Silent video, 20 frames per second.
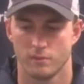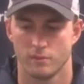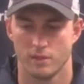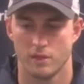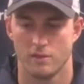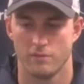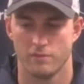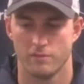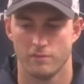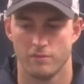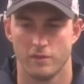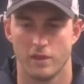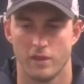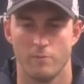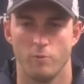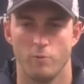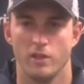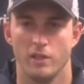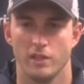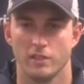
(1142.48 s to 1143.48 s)
If I'm
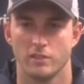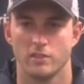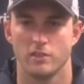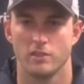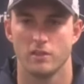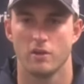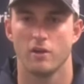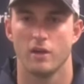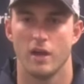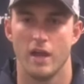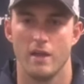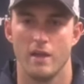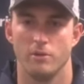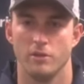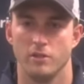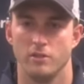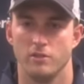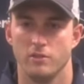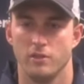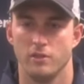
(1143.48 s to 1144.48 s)
willing to or able
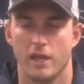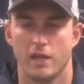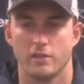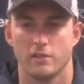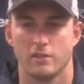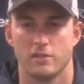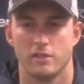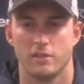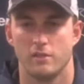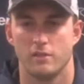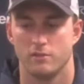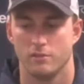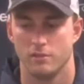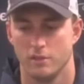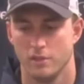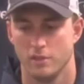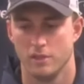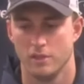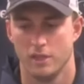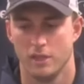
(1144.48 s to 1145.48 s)
to do that. So
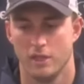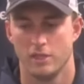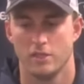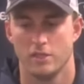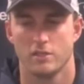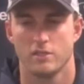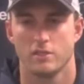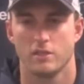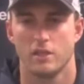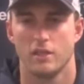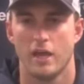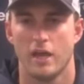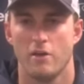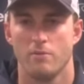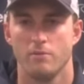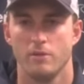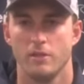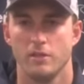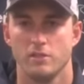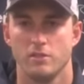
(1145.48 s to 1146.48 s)
it just
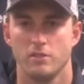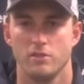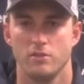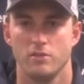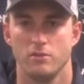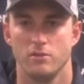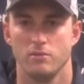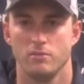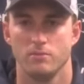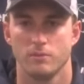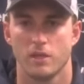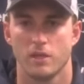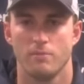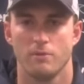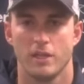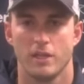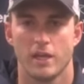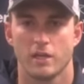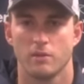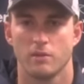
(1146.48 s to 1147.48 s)
allowed me to come
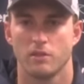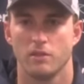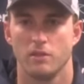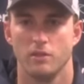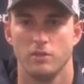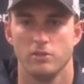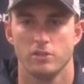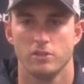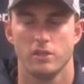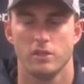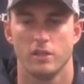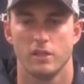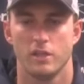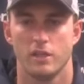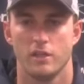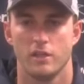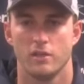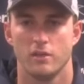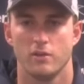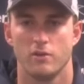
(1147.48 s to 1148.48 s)
to that conclusion and
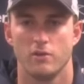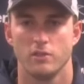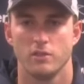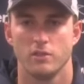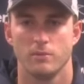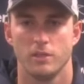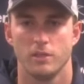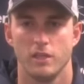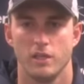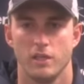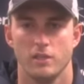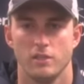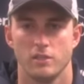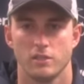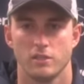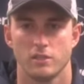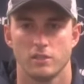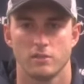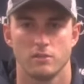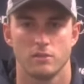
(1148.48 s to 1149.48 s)
then ultimately
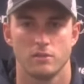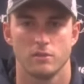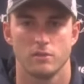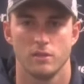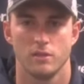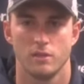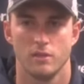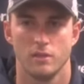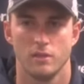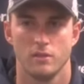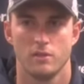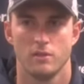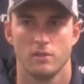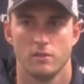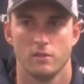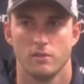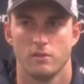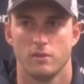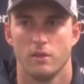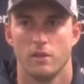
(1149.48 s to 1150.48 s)
just
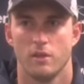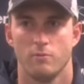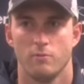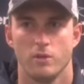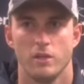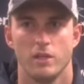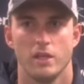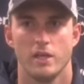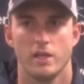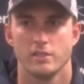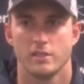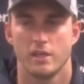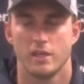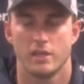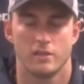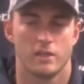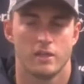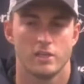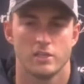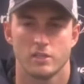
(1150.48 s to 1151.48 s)
realize
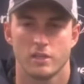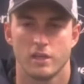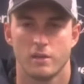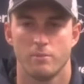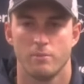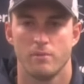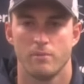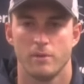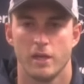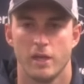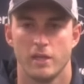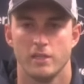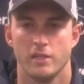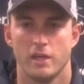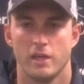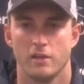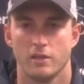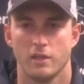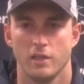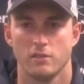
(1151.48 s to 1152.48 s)
that I just got to put my head
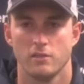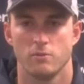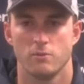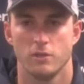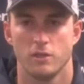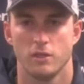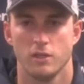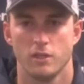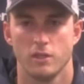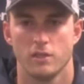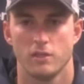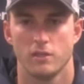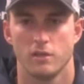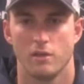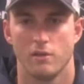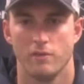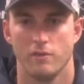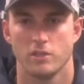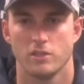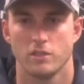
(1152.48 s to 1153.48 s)
down and get to work and
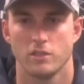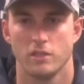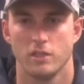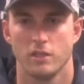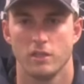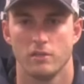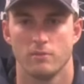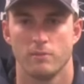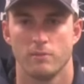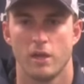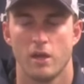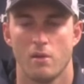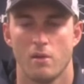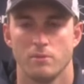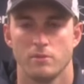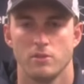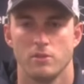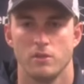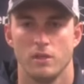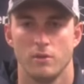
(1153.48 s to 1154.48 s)
eventually my
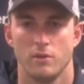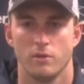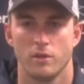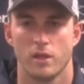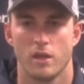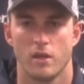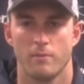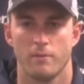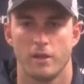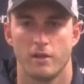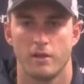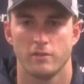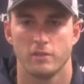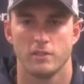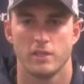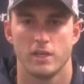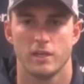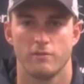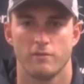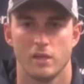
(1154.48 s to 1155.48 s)
opportunity will come and I'll have to
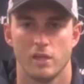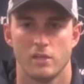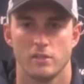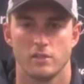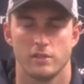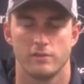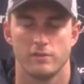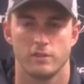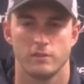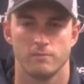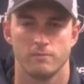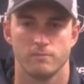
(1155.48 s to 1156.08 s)
take advantage of it.